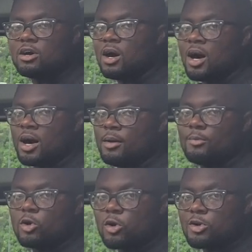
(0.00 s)
um,
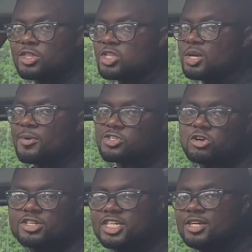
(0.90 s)
or the Jeep
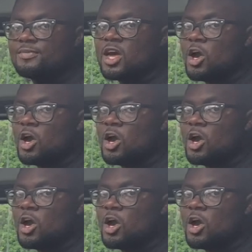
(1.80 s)
SRT,